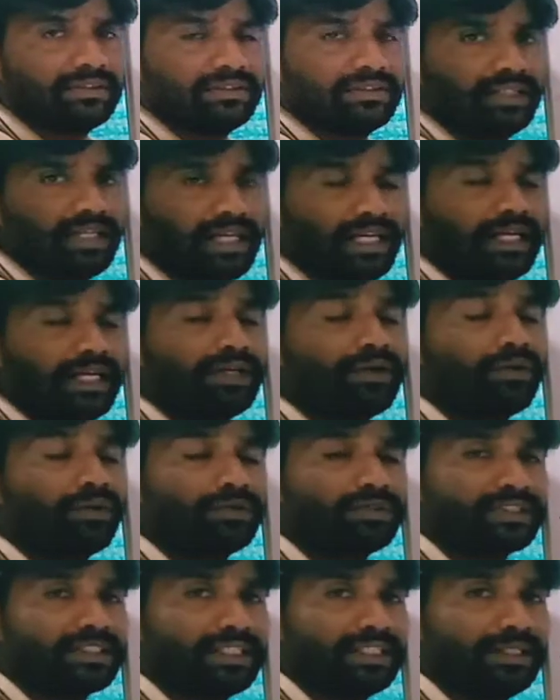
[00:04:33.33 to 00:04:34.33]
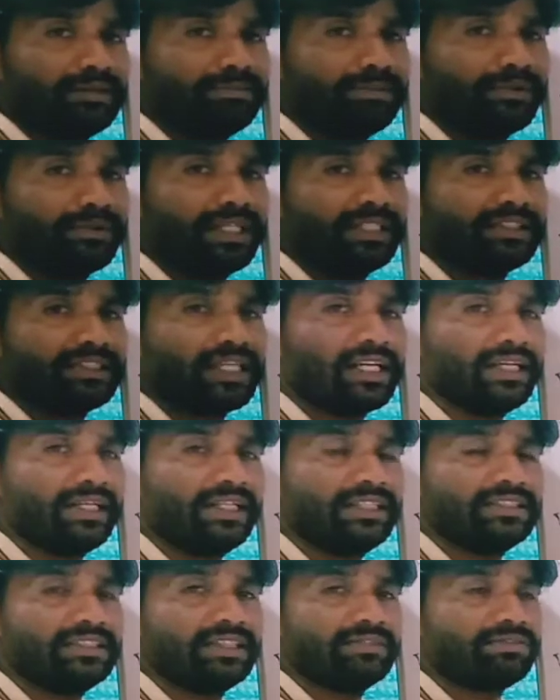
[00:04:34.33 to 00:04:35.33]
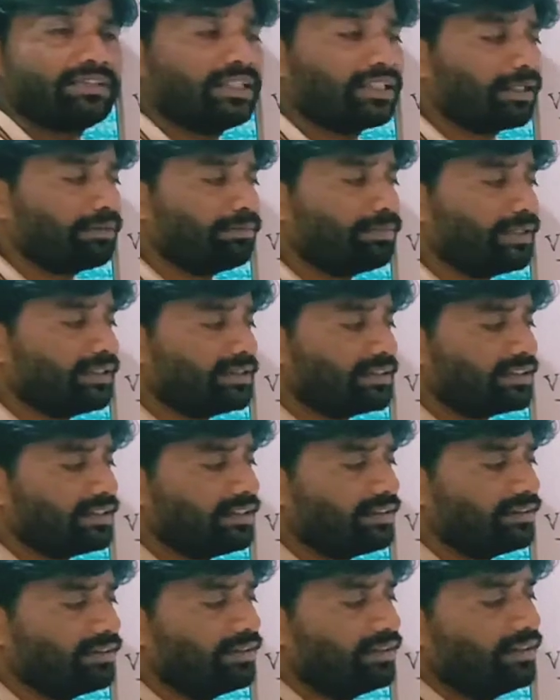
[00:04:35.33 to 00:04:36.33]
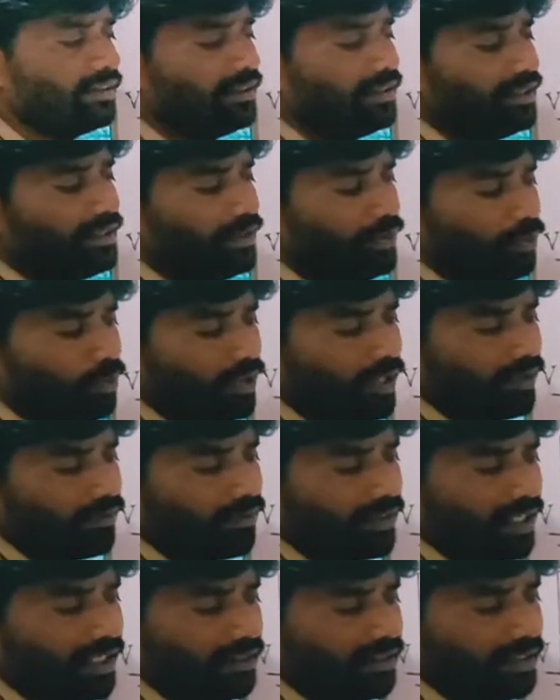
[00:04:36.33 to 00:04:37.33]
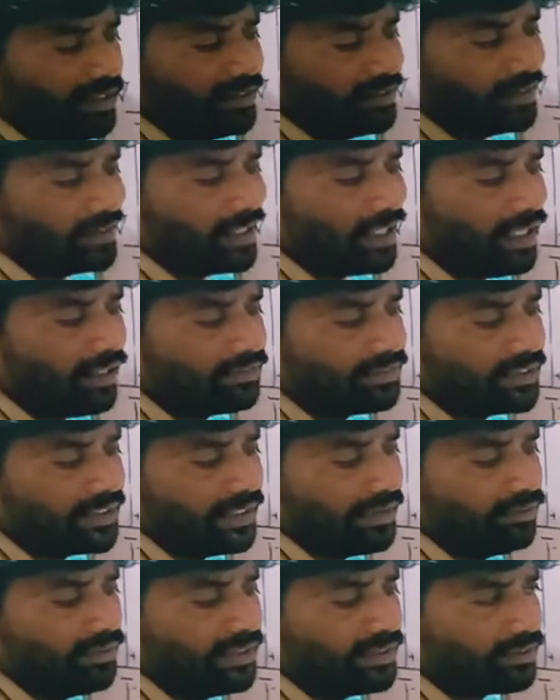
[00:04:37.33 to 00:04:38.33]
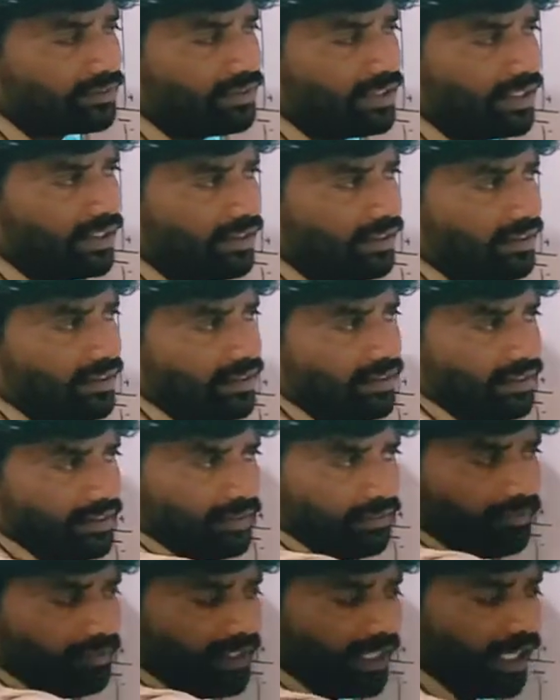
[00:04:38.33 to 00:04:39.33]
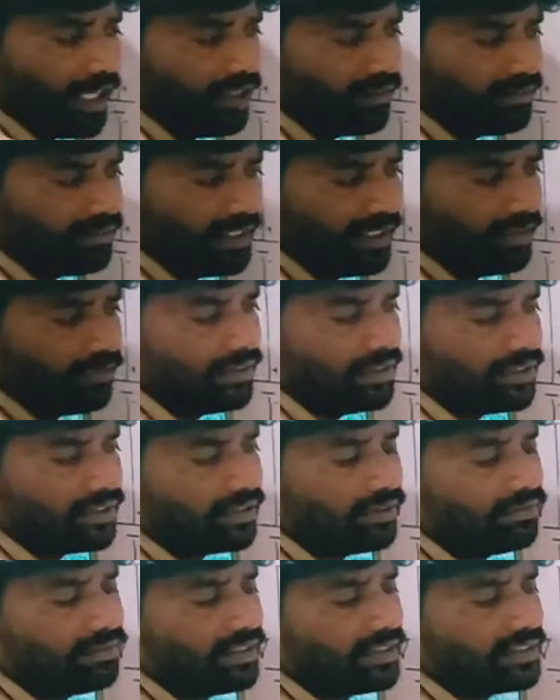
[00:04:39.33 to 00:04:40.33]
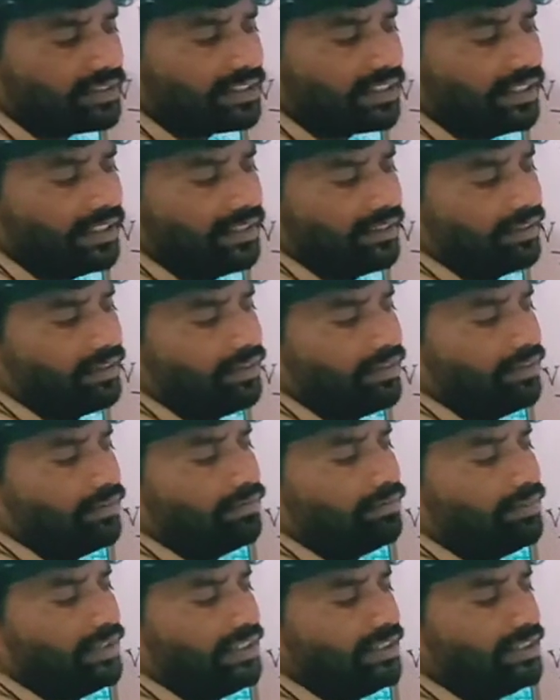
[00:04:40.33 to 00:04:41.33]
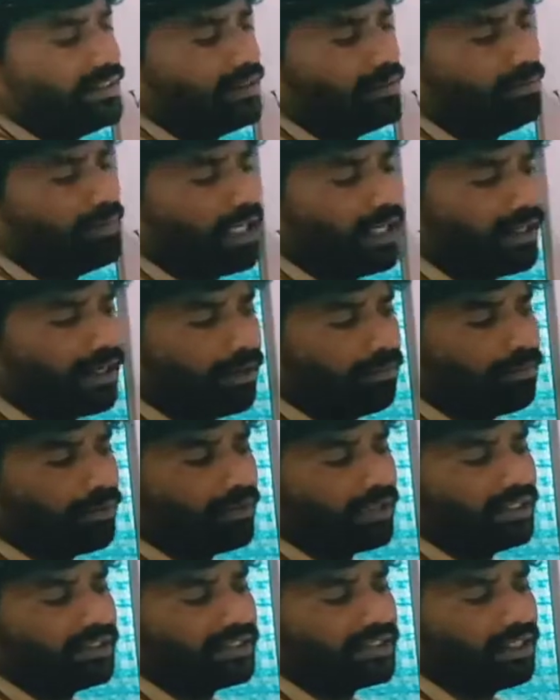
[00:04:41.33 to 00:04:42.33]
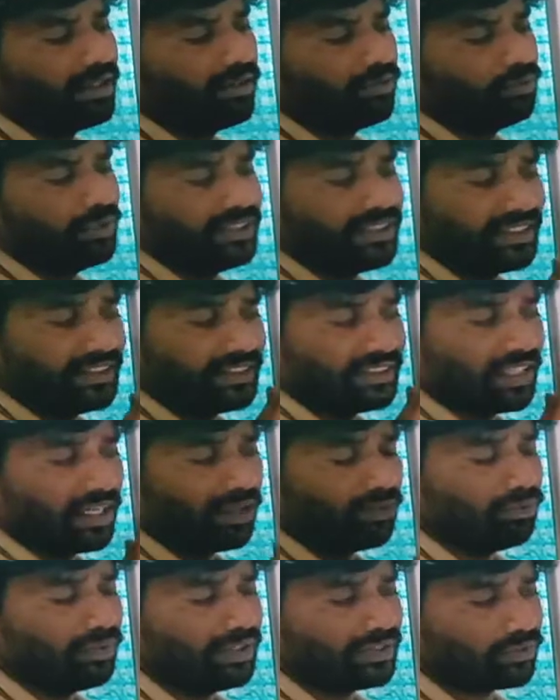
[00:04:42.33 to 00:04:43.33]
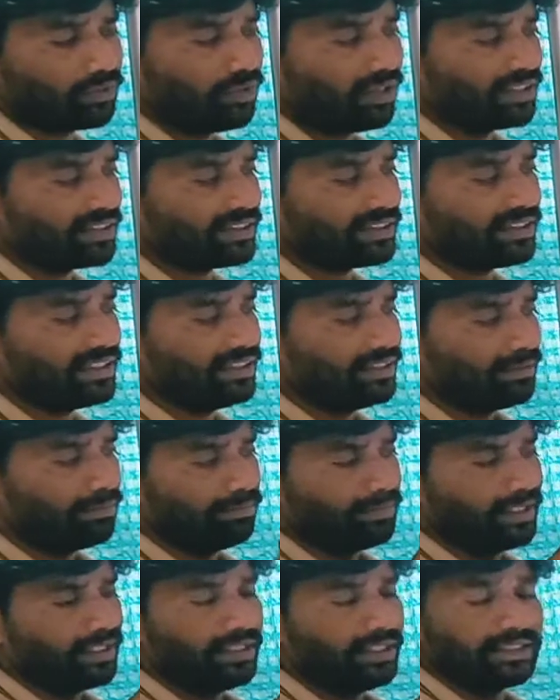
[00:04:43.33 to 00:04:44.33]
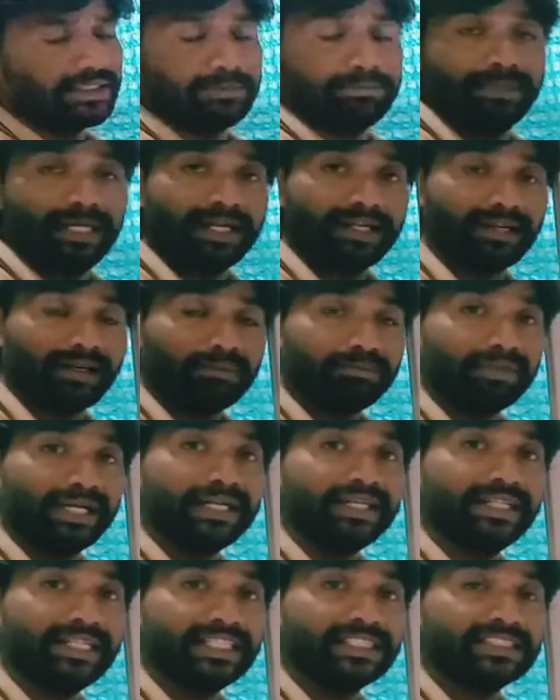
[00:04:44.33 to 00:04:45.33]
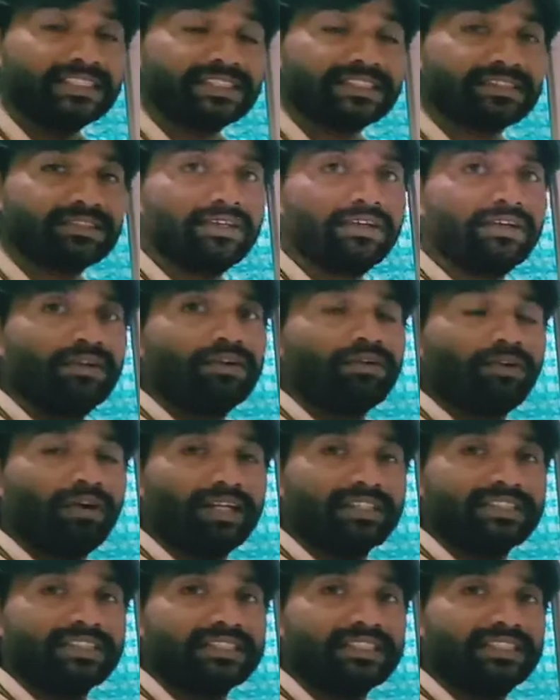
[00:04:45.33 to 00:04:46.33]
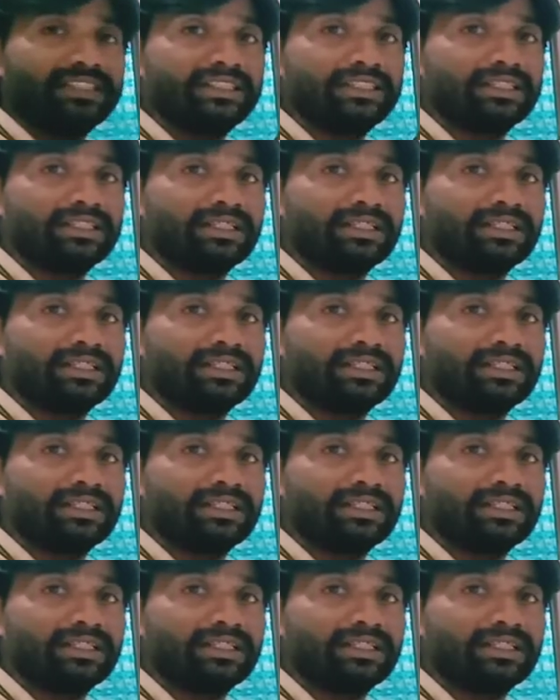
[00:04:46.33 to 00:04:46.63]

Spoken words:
electrostatic potential energy of the capacitor. You can write that half CV square. We have equation for C. V is the battery potential, which is always constant because battery maintains constant